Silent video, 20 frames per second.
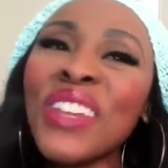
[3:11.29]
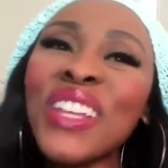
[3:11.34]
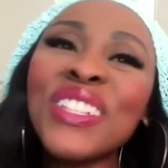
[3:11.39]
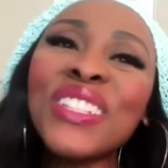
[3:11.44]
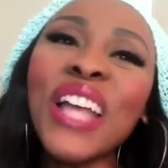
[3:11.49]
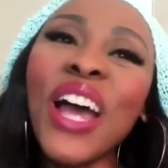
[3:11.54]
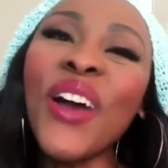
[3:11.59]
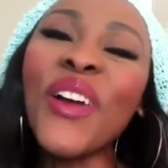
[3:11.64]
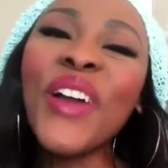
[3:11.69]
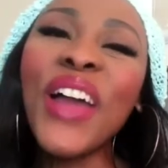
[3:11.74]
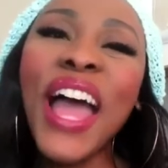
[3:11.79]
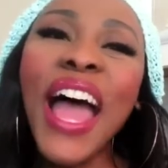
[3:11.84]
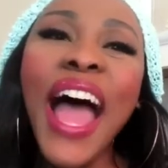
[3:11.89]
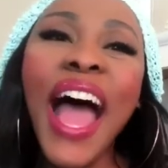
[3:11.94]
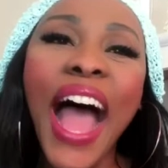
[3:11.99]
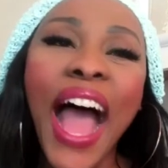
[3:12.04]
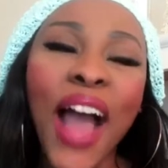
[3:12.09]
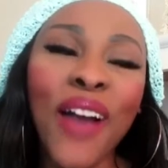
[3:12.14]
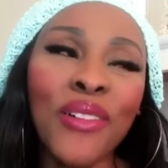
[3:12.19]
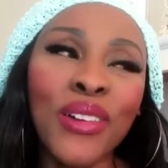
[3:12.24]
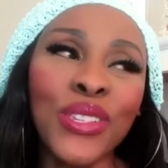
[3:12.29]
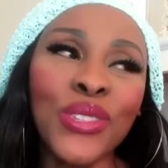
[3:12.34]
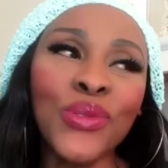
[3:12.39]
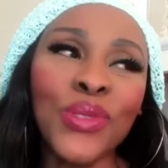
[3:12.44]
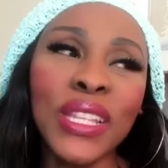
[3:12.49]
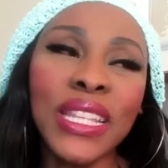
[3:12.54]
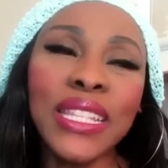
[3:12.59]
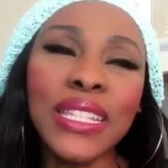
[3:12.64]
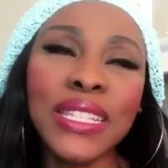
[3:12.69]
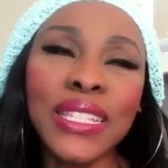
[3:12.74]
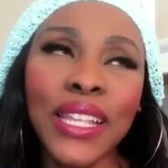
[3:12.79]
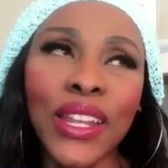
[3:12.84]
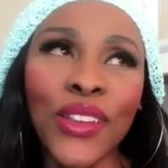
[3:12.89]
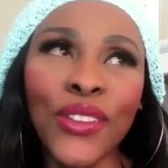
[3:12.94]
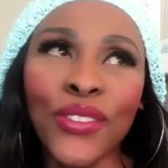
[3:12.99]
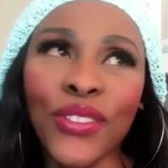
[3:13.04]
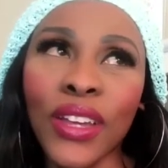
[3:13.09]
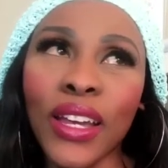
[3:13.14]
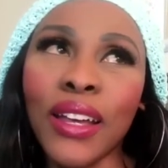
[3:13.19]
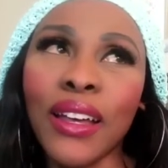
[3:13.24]
So I was really sort
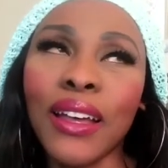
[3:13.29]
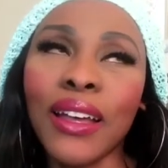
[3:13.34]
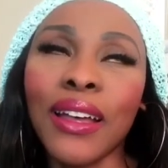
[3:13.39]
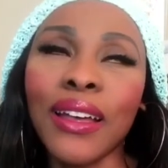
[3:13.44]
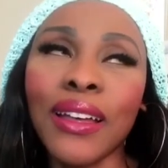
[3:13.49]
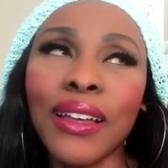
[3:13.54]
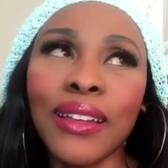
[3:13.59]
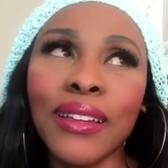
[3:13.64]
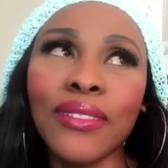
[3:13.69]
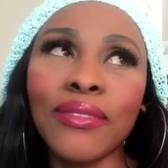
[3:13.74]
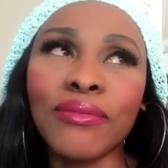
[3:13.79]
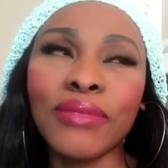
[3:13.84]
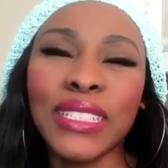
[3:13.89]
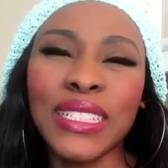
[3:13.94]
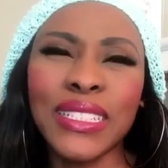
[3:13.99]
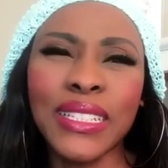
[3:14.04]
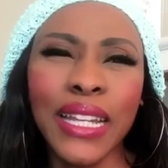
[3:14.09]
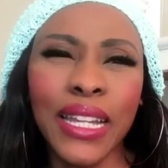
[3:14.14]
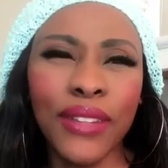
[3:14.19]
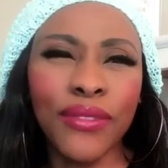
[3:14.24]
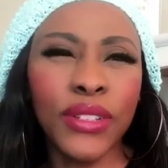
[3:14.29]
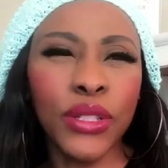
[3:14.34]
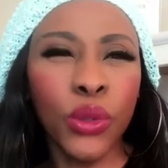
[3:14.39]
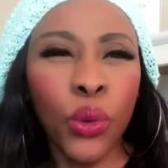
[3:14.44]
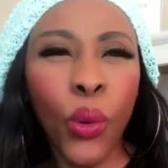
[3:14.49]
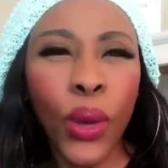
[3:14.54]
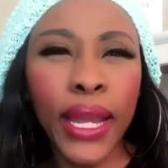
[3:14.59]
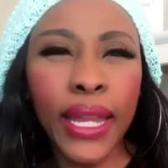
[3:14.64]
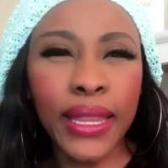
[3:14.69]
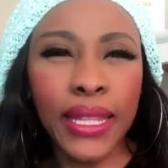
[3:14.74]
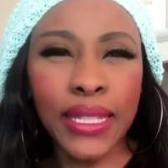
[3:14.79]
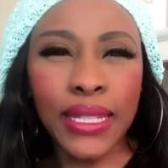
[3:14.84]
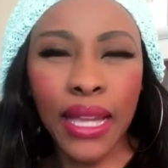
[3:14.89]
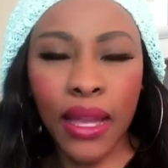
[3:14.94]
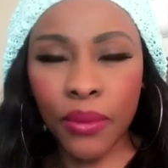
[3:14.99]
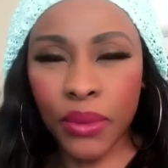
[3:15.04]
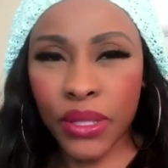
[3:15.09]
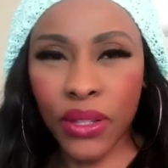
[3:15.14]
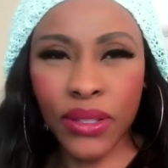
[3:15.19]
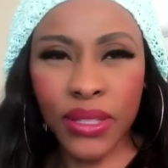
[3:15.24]
of, really kind of annoyed at the
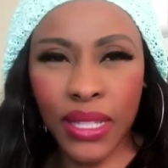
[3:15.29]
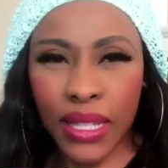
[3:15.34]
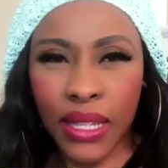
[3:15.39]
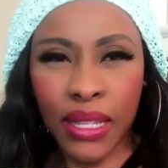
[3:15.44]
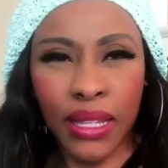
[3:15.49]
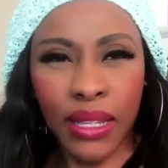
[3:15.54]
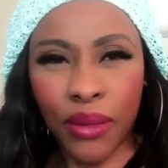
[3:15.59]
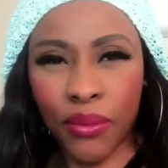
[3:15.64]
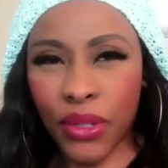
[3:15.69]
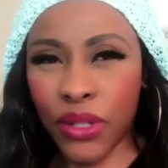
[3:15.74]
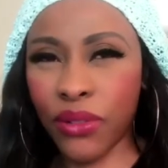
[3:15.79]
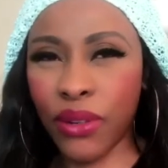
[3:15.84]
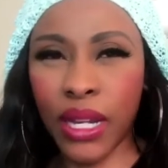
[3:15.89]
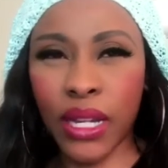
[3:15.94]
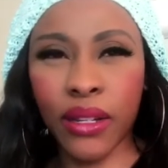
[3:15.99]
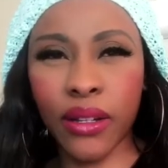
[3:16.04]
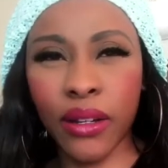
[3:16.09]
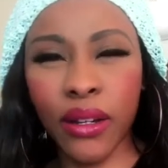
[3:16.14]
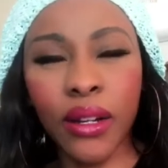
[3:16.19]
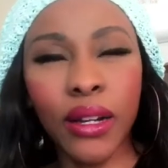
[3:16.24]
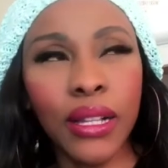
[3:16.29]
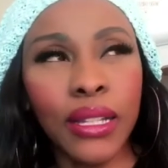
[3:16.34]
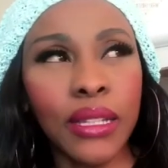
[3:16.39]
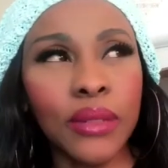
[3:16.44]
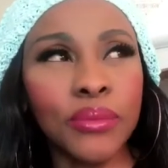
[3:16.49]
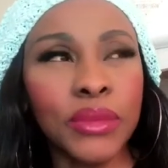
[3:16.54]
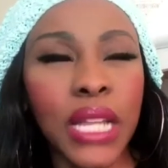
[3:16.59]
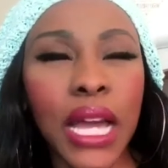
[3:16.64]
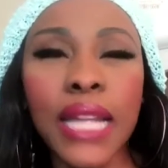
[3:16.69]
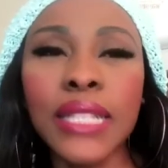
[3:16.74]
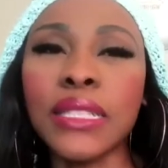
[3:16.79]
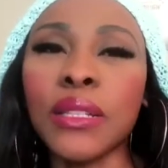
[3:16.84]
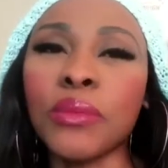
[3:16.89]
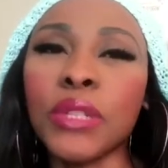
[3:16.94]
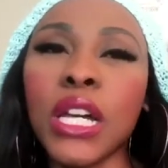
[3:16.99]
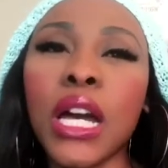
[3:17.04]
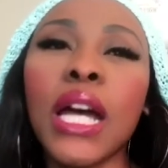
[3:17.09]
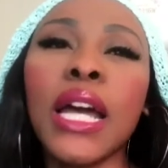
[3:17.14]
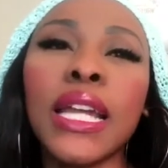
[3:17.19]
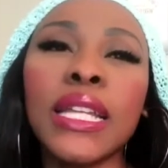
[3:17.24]
time. So I was thinking, I'm a great girl. I'm nice. I'm
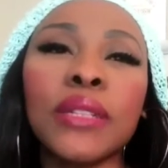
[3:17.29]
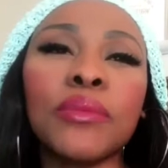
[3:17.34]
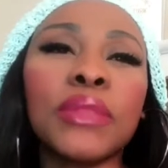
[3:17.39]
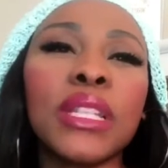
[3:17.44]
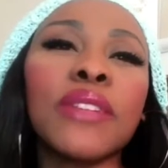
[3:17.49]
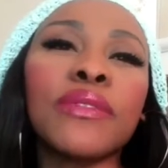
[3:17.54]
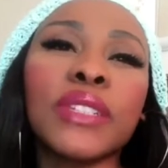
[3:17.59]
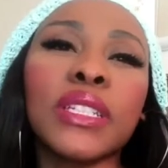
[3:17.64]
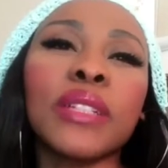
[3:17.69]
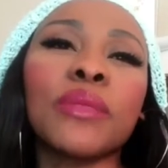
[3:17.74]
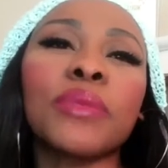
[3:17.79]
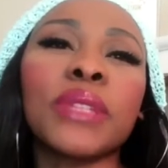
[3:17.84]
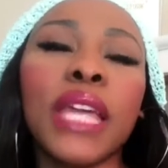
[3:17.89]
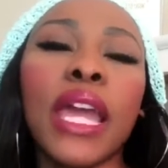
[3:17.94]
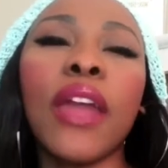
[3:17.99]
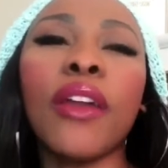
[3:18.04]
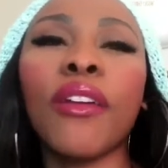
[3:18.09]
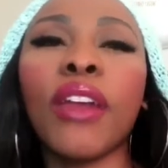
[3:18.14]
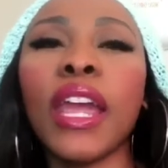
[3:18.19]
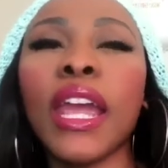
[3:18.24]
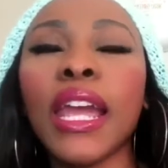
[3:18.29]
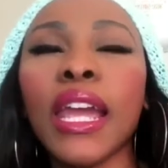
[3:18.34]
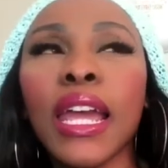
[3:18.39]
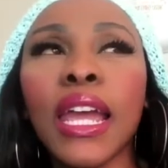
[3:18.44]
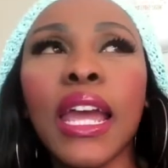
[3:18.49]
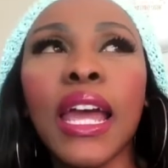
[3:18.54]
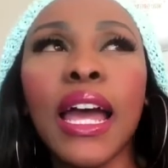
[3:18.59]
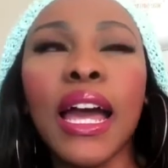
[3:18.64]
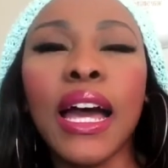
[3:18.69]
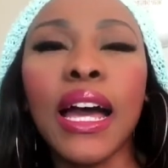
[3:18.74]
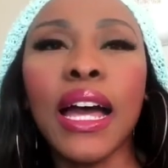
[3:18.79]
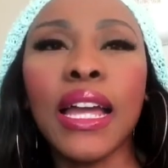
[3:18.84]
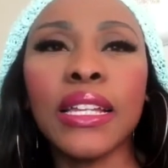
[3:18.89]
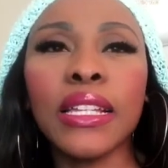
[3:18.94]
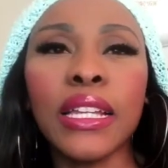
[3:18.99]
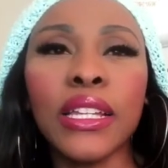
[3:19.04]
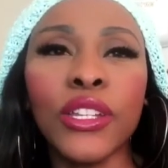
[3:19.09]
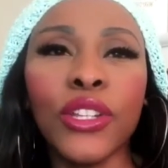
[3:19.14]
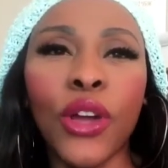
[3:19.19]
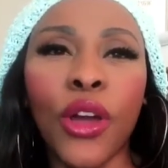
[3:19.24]
kind. I'm loving. I'm caring.
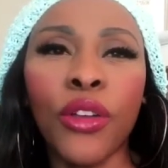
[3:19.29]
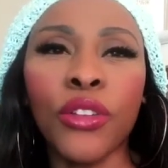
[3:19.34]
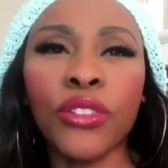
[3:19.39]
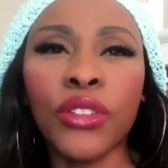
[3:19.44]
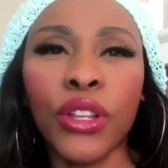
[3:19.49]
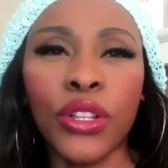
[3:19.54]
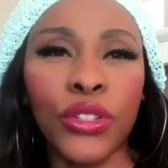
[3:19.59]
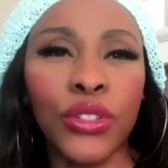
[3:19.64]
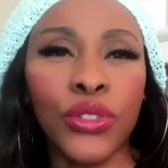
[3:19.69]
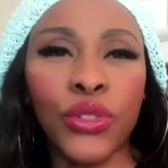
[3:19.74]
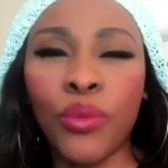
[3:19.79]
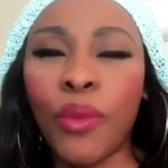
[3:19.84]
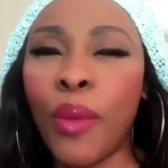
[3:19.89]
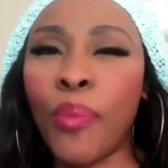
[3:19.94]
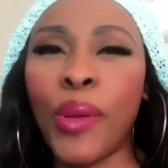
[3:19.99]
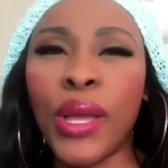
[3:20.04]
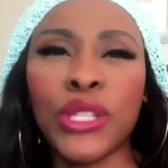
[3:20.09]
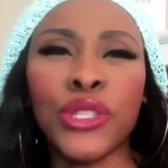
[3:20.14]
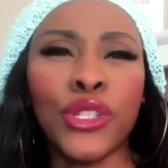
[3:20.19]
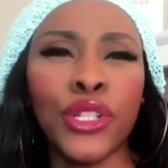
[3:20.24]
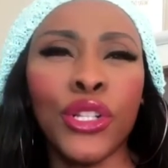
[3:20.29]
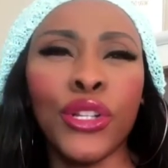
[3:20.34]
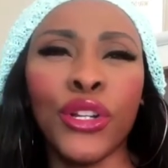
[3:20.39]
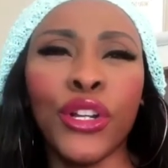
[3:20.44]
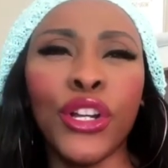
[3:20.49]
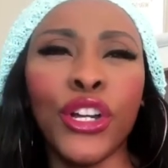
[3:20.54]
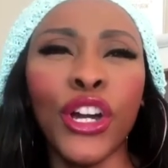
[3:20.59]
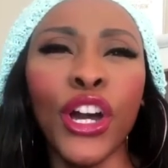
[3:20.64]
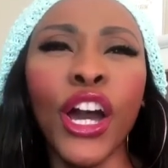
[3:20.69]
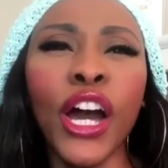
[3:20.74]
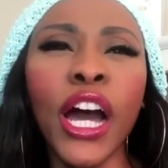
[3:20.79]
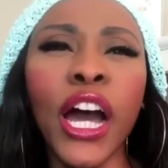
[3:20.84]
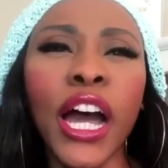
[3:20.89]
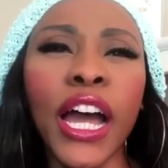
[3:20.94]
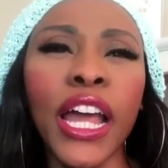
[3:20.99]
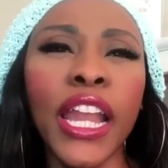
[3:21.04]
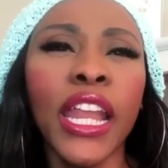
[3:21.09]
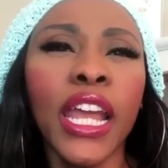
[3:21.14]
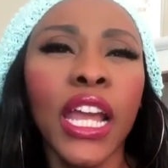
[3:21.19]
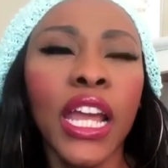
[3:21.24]
I do my best to look
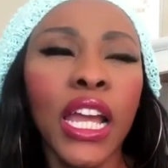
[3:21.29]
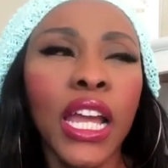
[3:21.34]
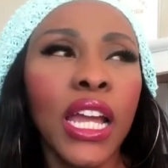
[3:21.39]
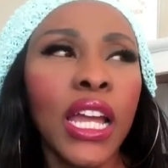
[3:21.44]
good.